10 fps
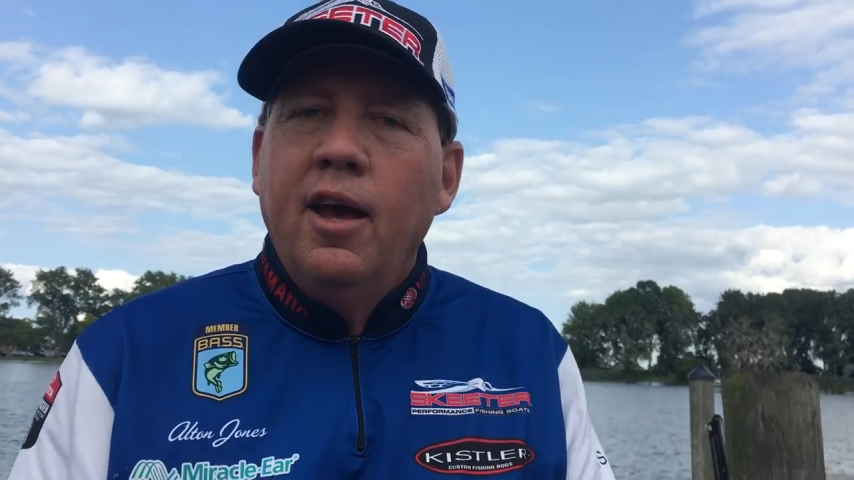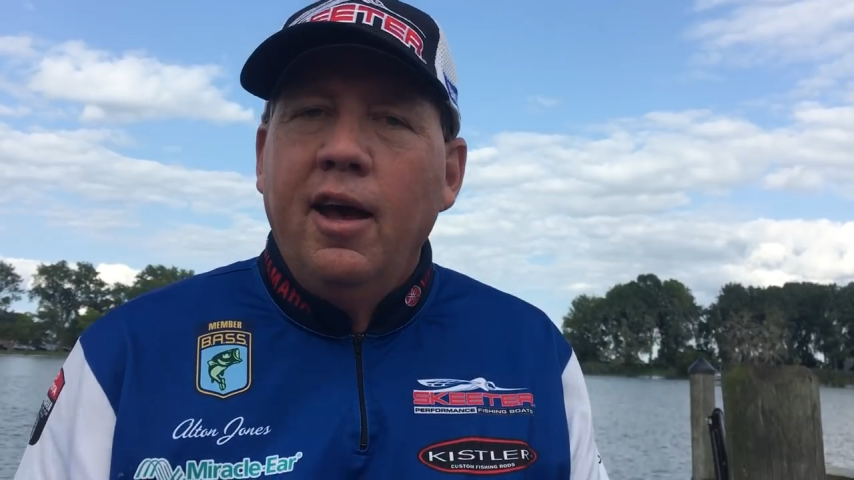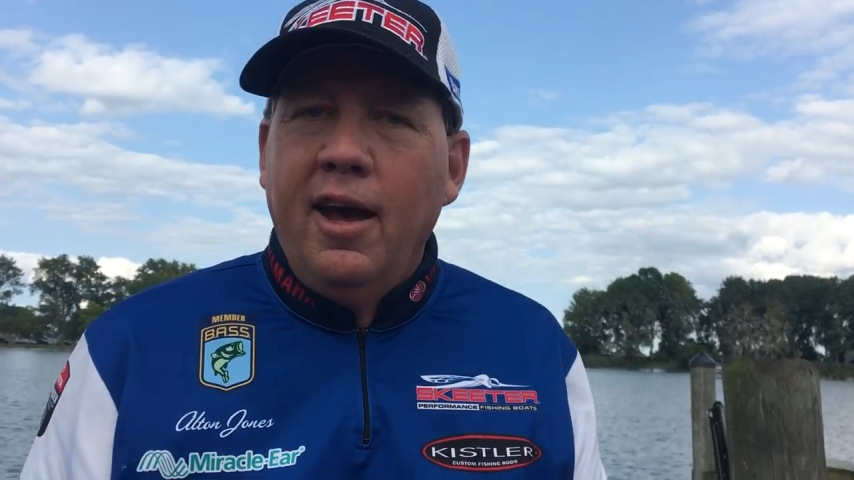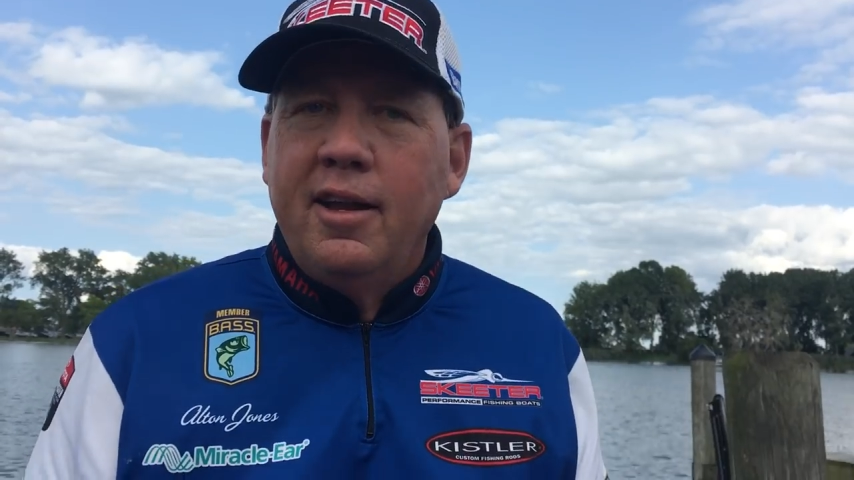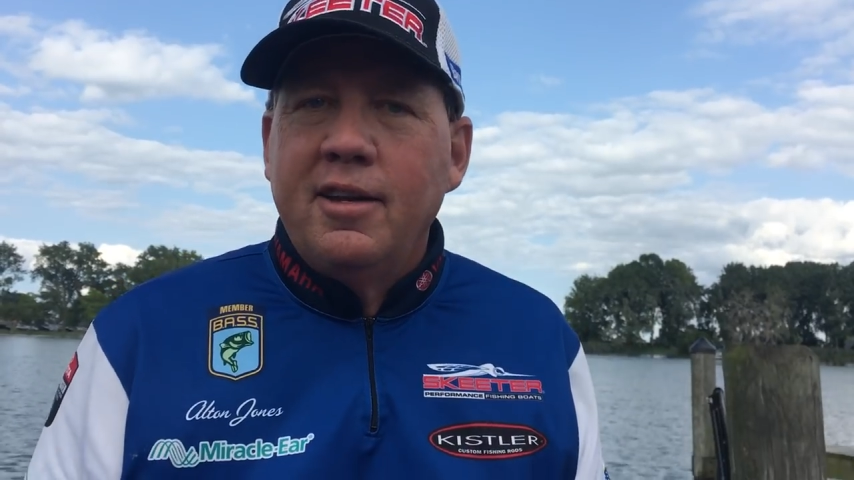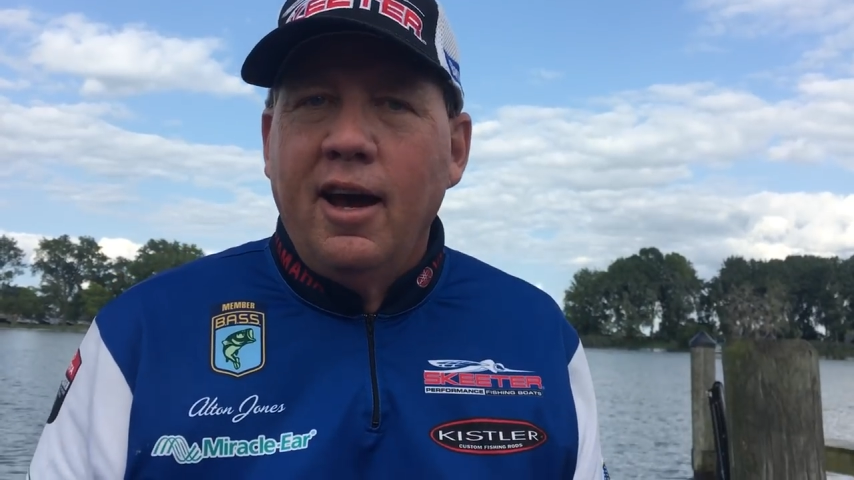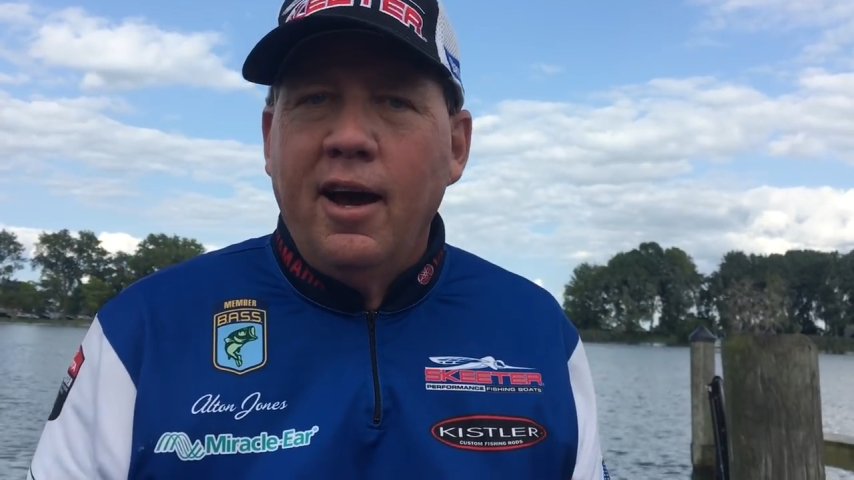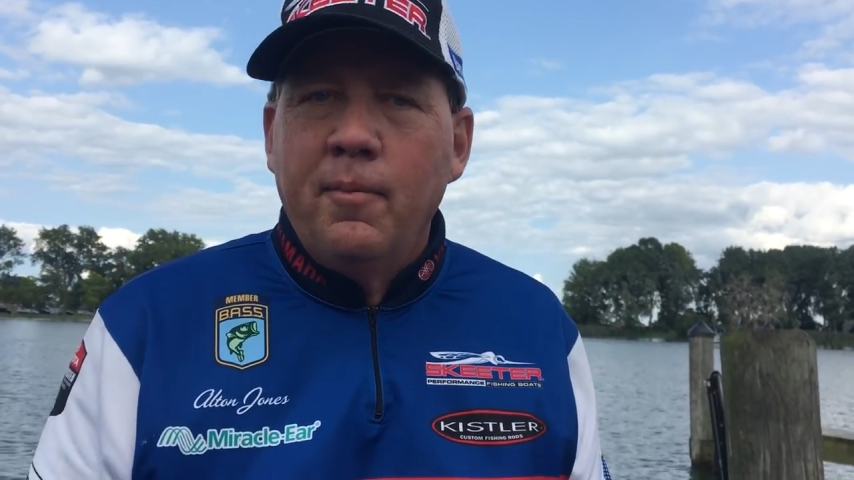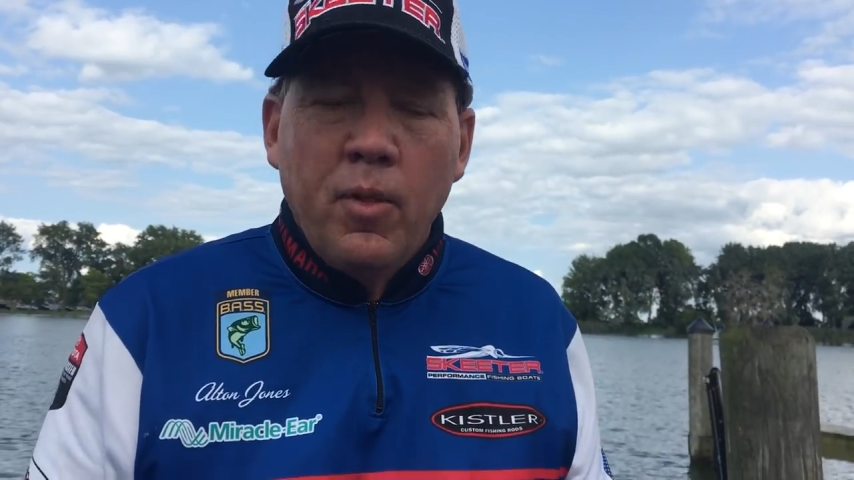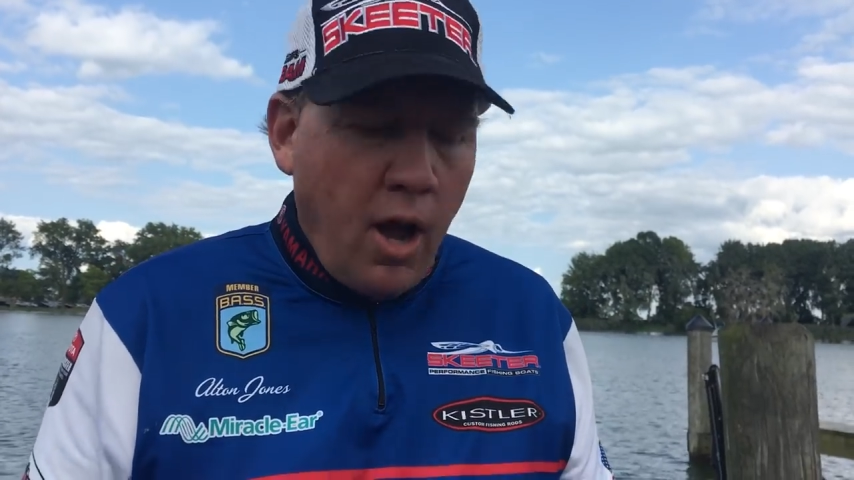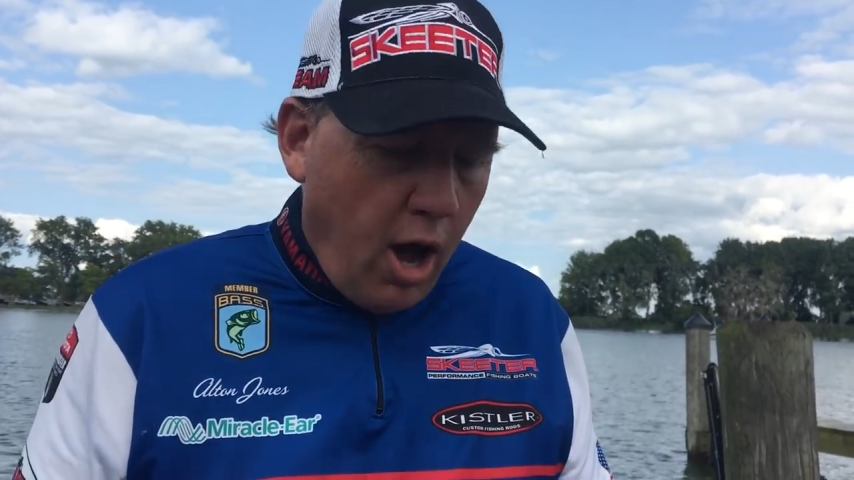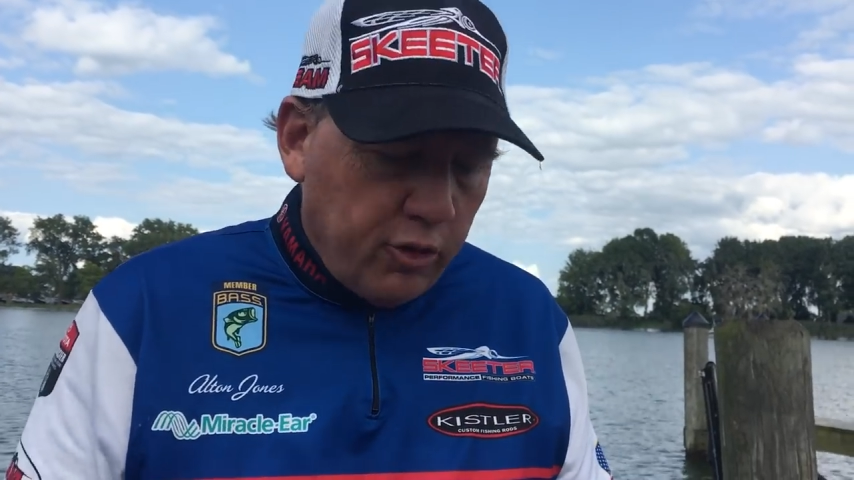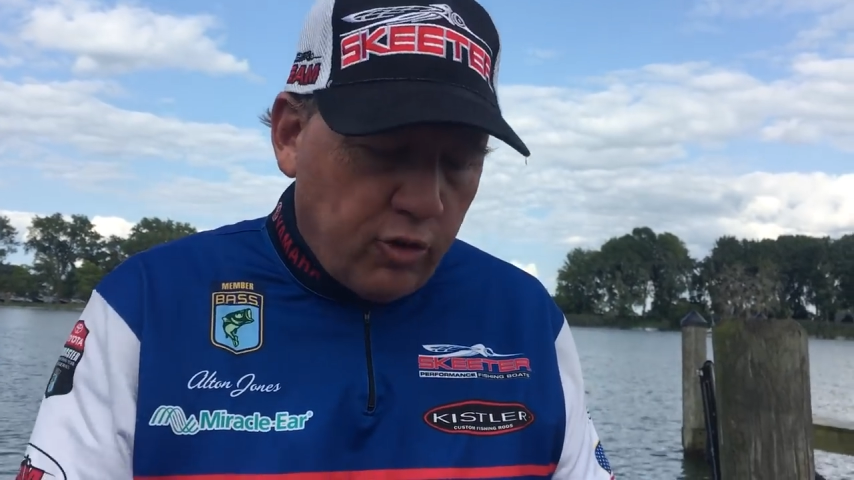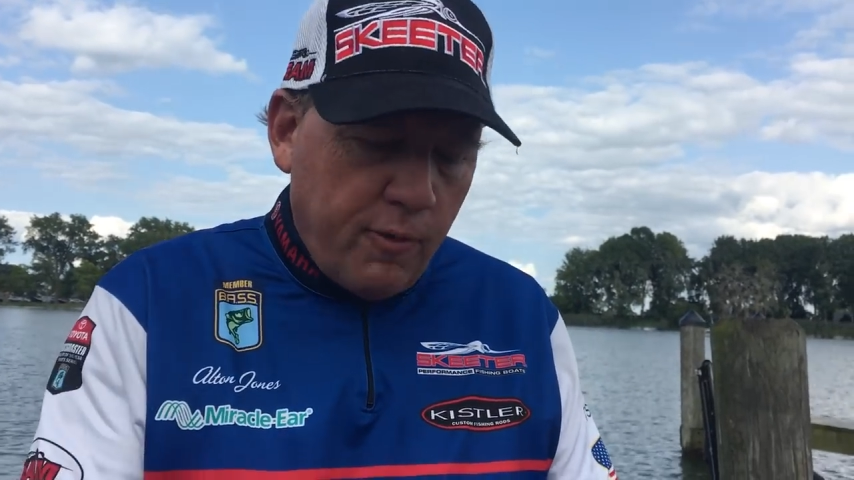And also,